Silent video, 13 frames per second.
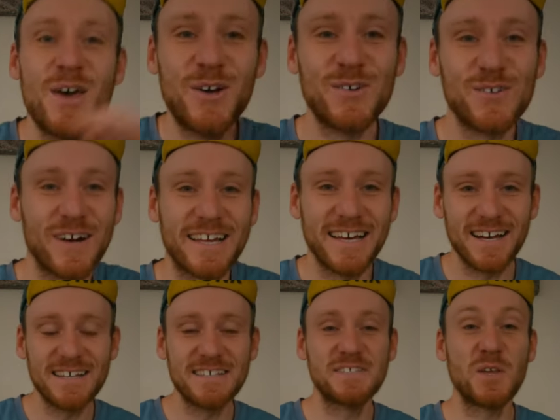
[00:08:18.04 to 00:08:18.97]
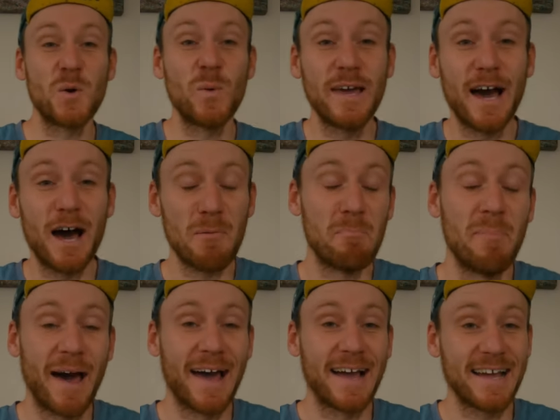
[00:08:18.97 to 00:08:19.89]
Right guys, so we are
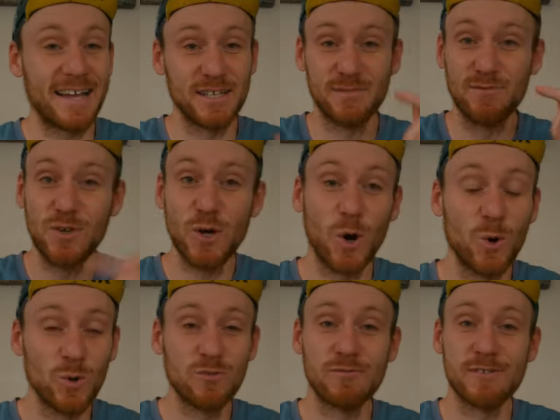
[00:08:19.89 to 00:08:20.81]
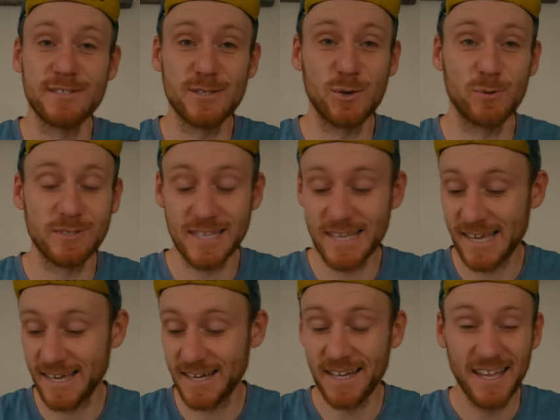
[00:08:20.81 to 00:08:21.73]
back and I've got all the results
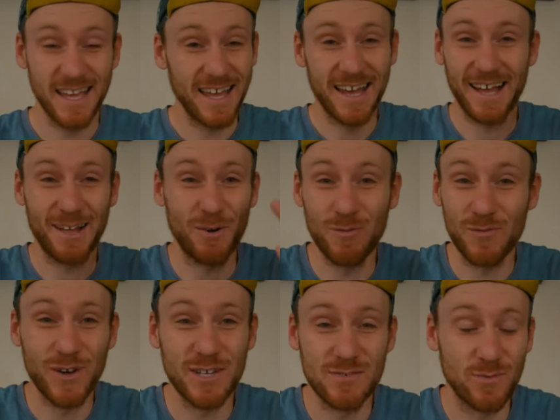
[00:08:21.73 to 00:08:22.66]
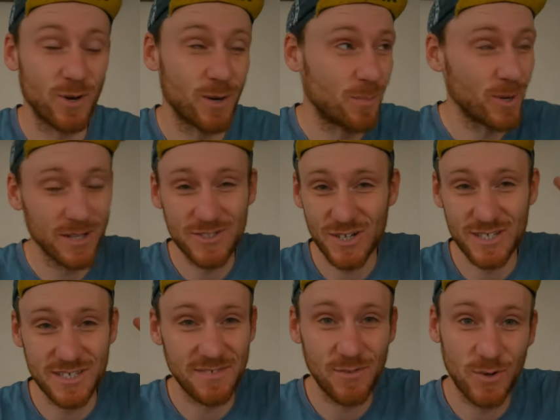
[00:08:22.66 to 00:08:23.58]
here. Uh, first of all, I
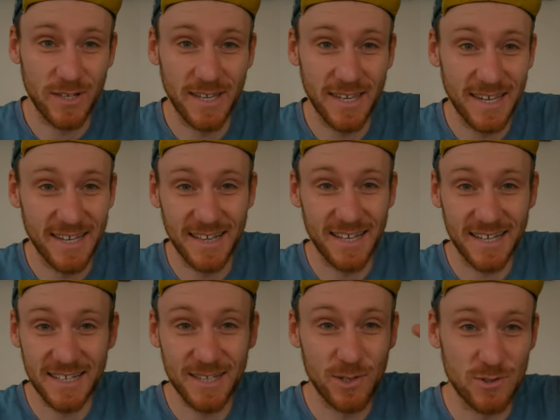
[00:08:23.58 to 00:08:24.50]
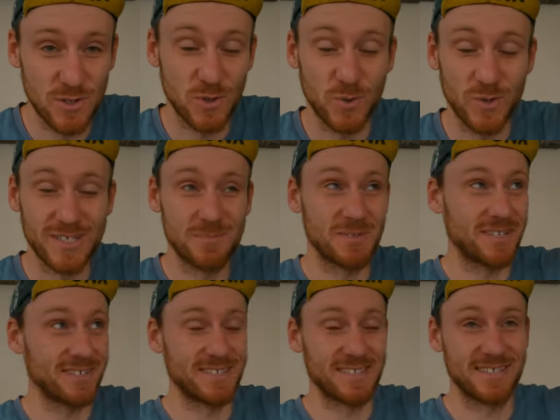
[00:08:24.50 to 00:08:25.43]
apologize if you can hear like loads of noise
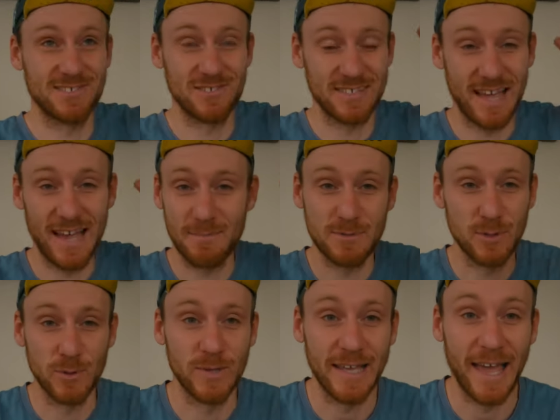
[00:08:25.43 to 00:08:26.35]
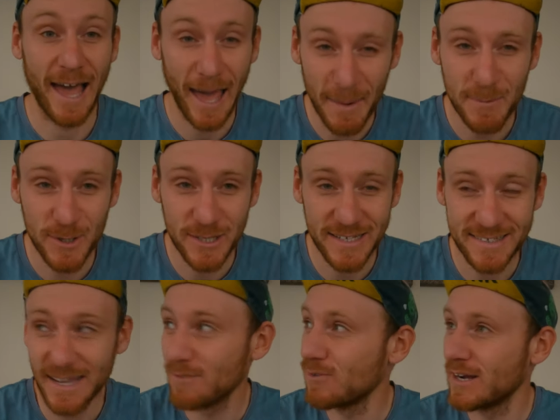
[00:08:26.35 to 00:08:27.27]
because it's just absolutely hammering it
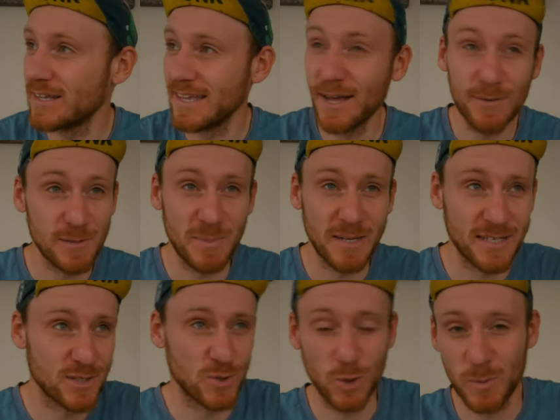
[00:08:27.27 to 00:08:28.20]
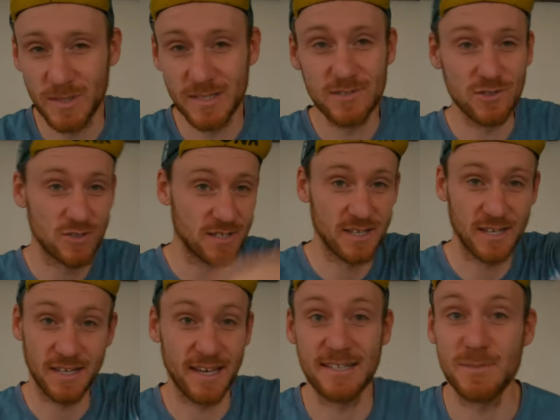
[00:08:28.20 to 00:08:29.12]
down right now. It's a big storm and it's just uh,
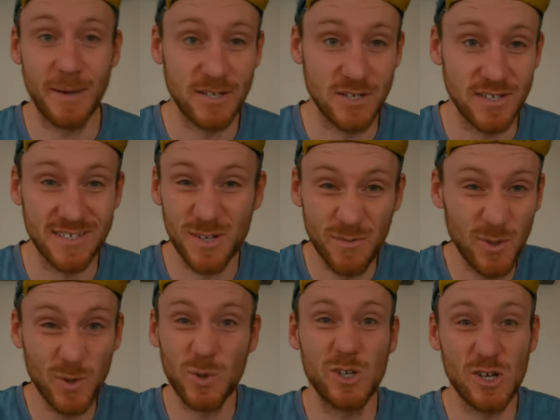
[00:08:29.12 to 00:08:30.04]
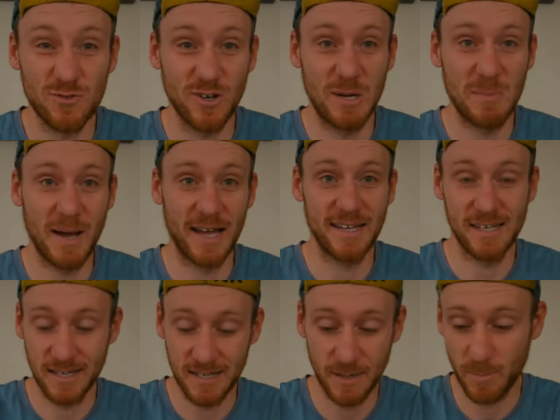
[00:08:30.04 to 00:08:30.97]
yeah, smashing. So if the audio is really bad here,
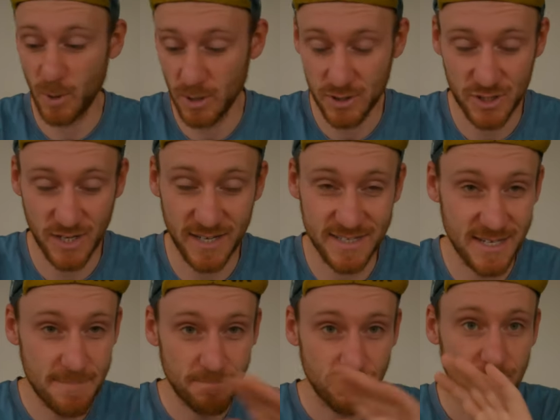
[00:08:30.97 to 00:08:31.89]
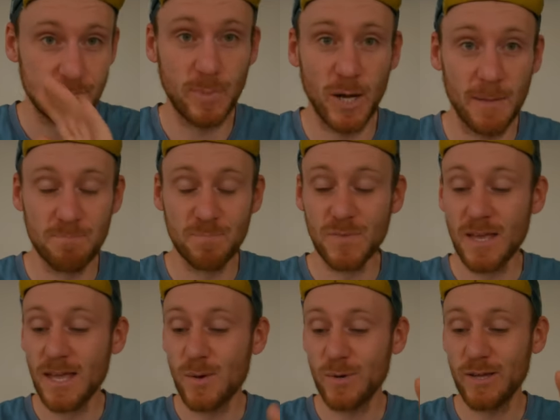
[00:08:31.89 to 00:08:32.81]
I apologize. But
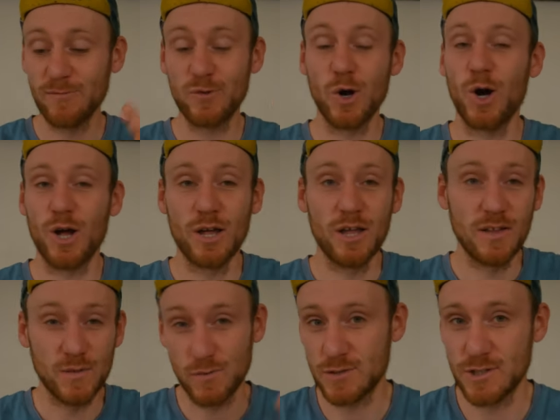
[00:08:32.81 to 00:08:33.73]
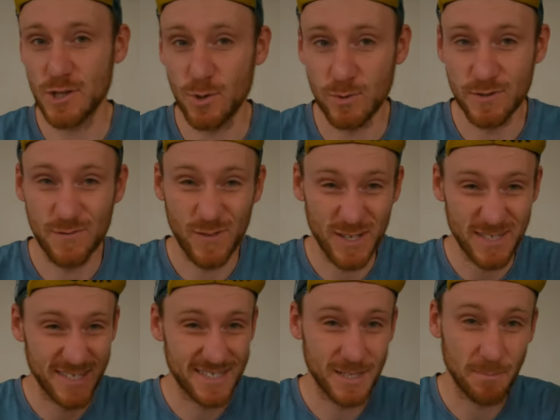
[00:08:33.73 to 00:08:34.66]
we have got the results
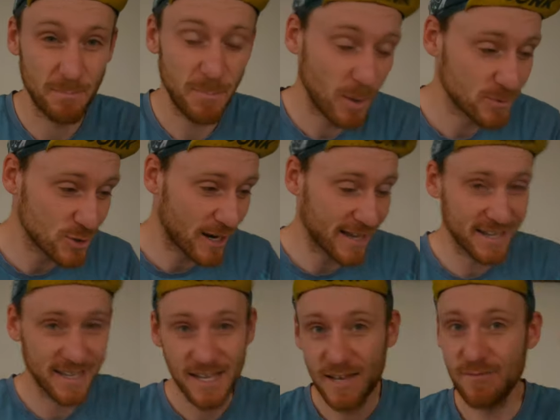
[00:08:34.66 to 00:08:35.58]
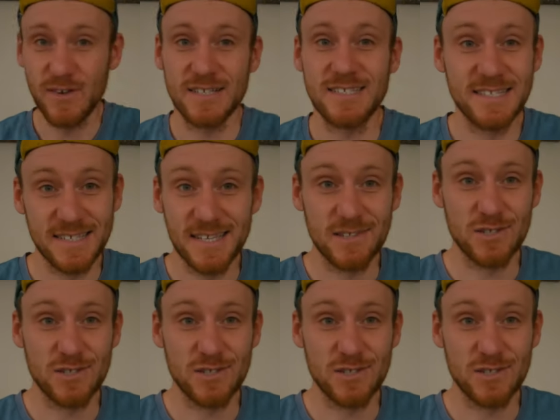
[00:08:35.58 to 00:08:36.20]
versus the Bombtrack versus the